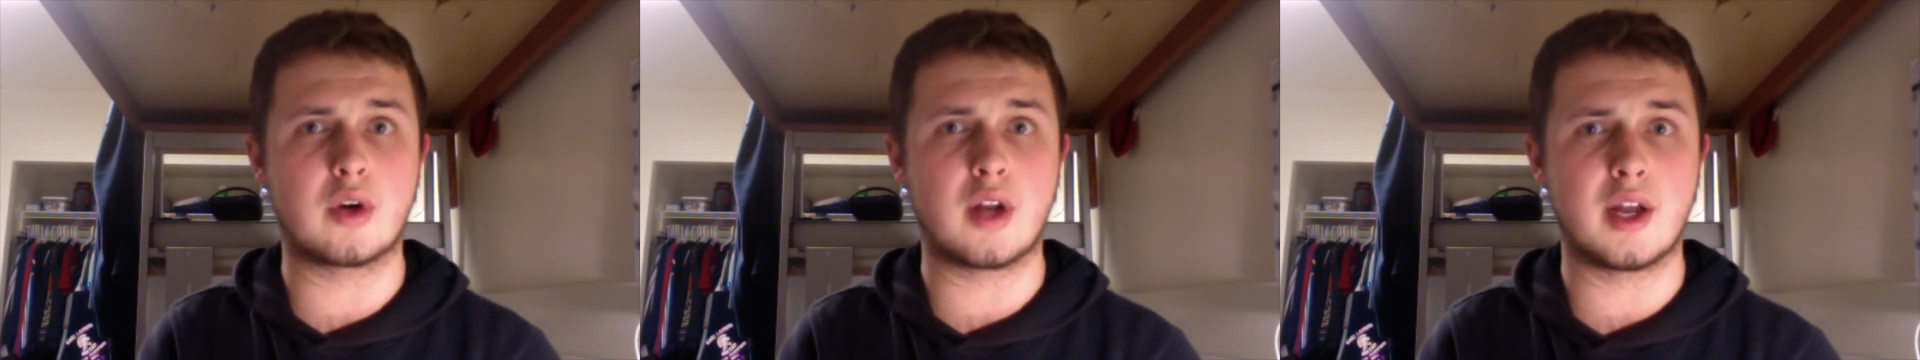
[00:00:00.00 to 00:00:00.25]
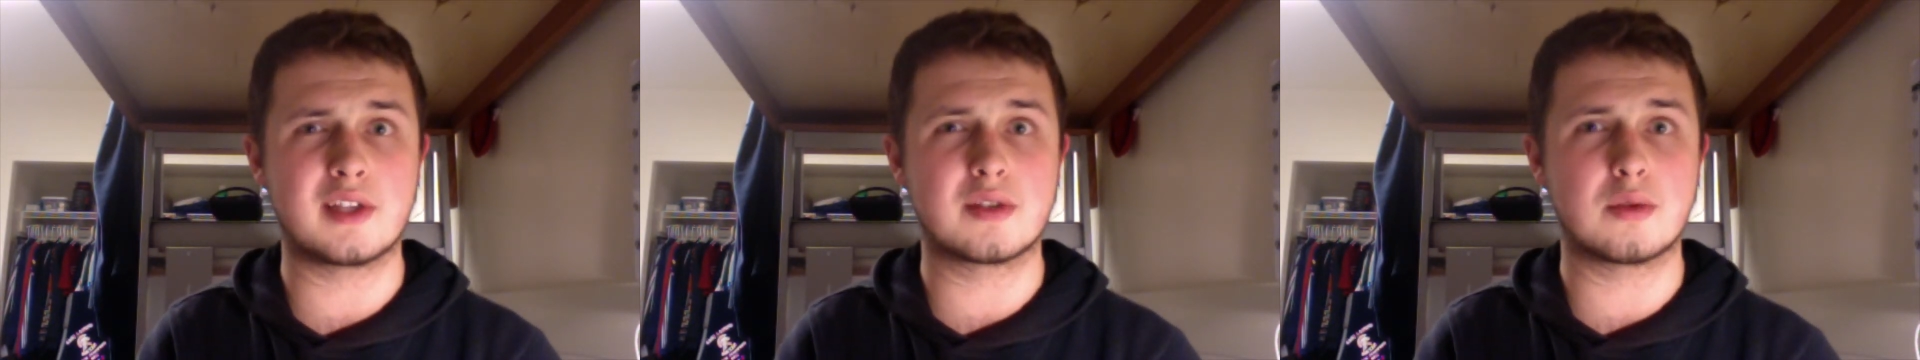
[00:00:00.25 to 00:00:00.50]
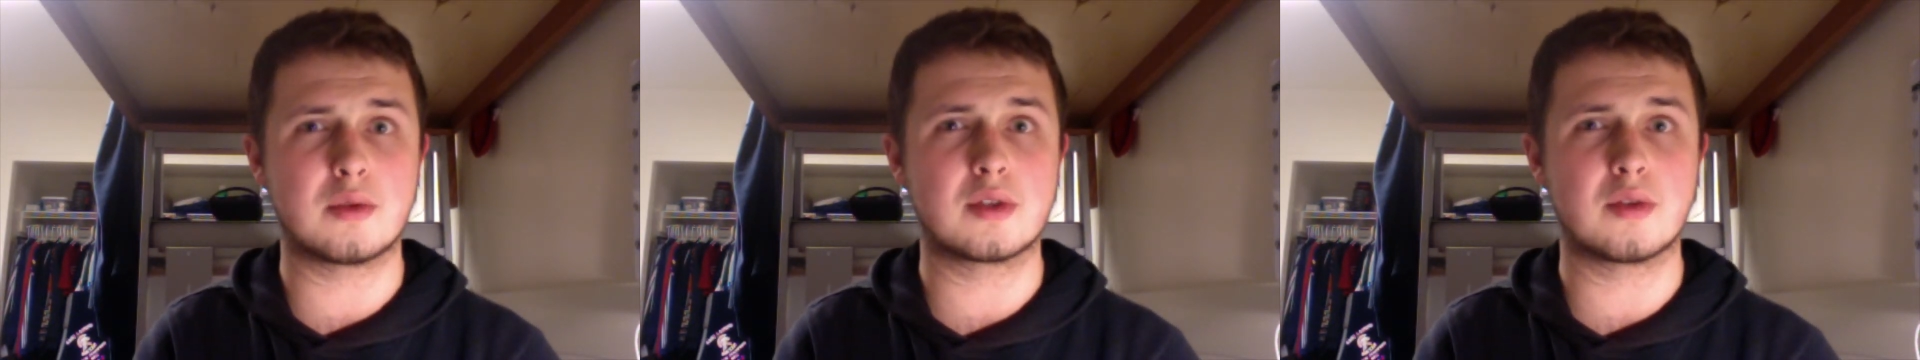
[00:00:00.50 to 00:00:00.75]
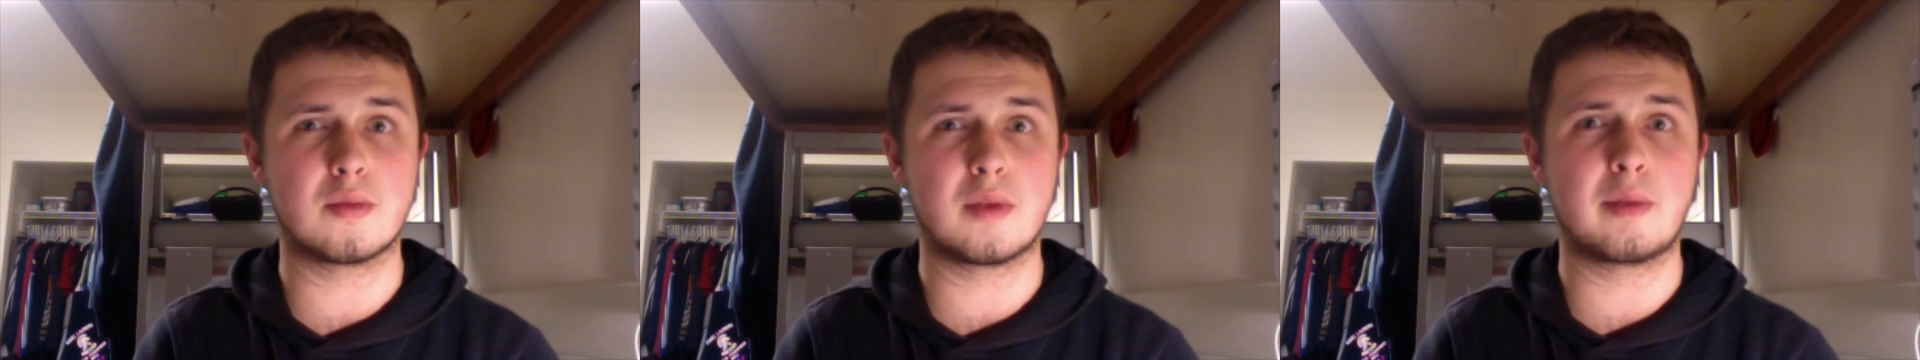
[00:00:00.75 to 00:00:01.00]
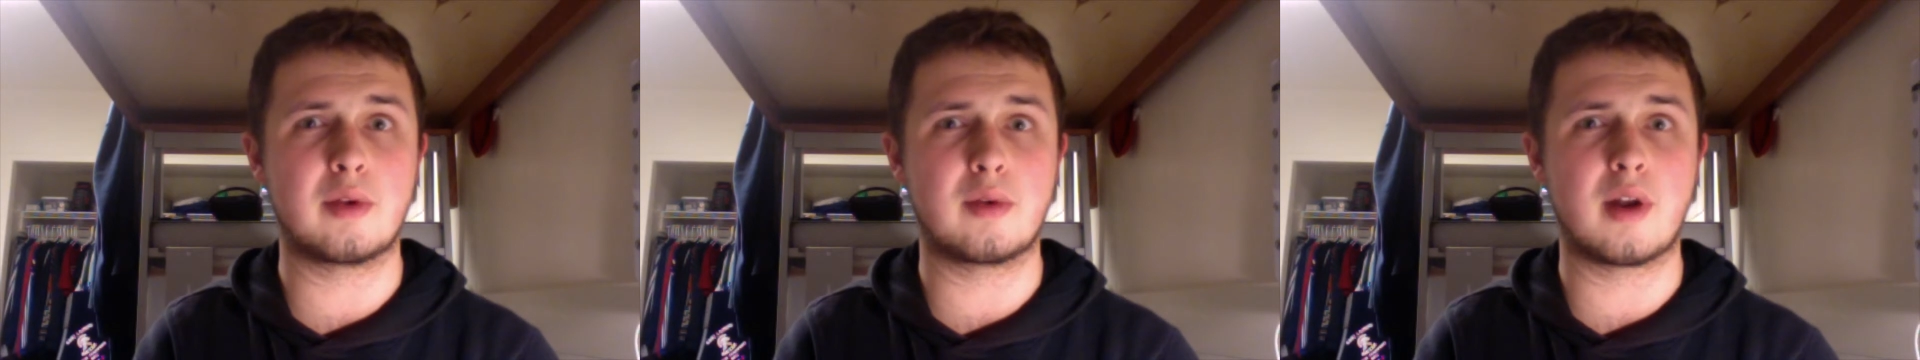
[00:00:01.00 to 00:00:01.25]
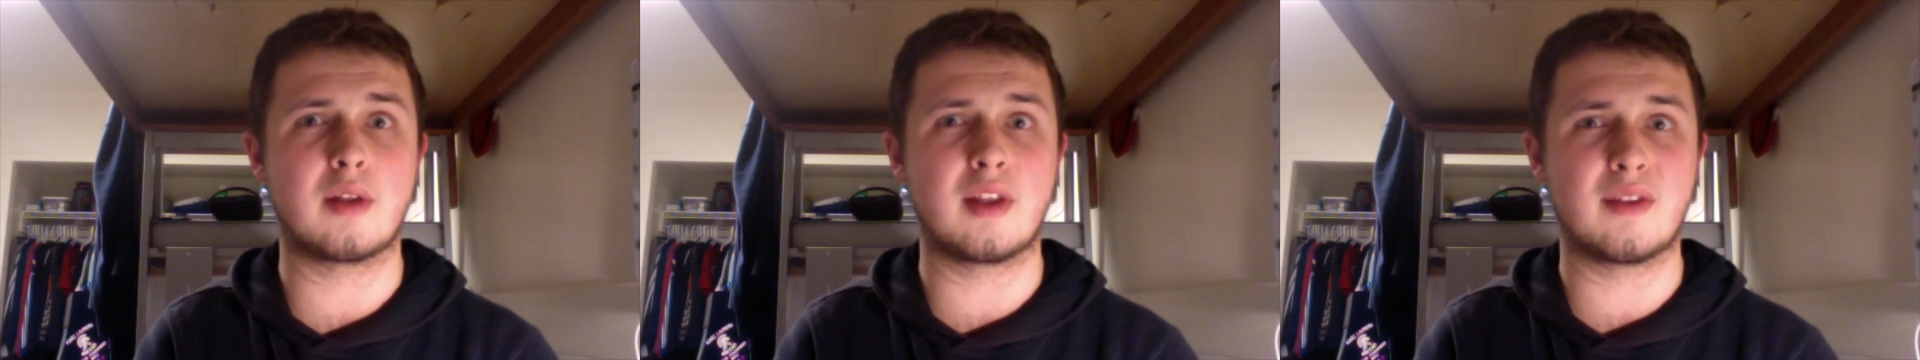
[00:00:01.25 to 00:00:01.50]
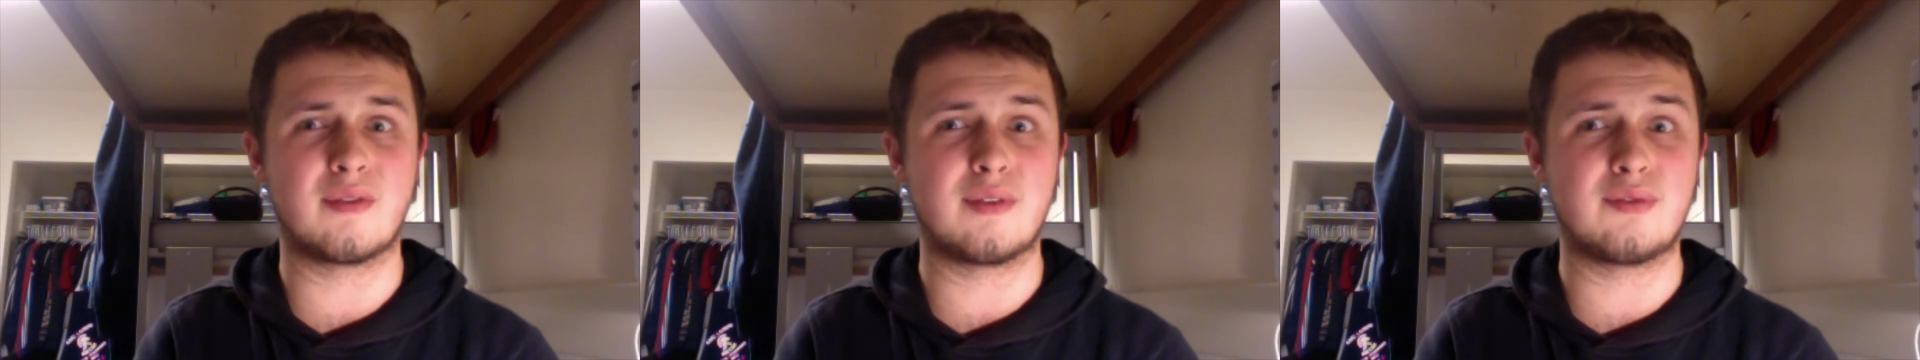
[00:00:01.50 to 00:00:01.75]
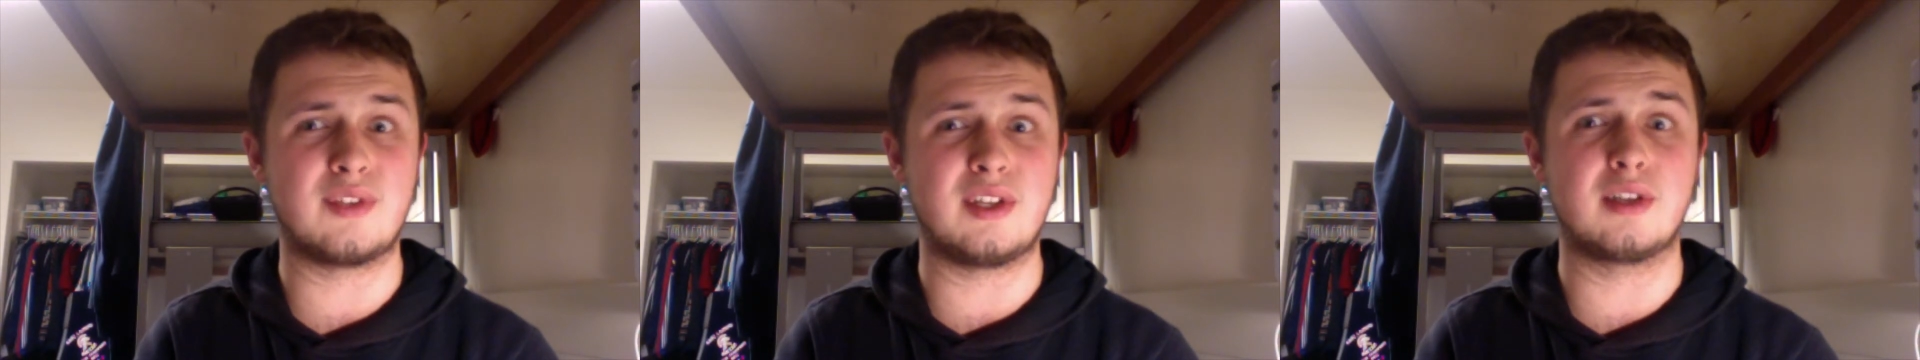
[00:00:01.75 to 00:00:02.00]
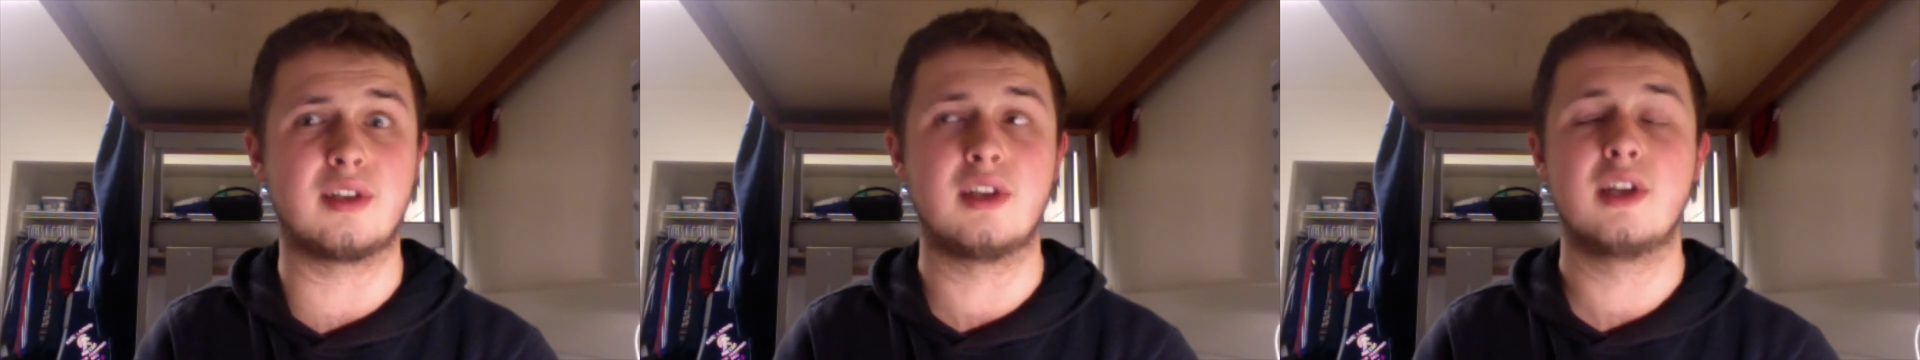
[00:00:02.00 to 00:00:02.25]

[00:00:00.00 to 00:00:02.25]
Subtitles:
high school, so maybe around like 15,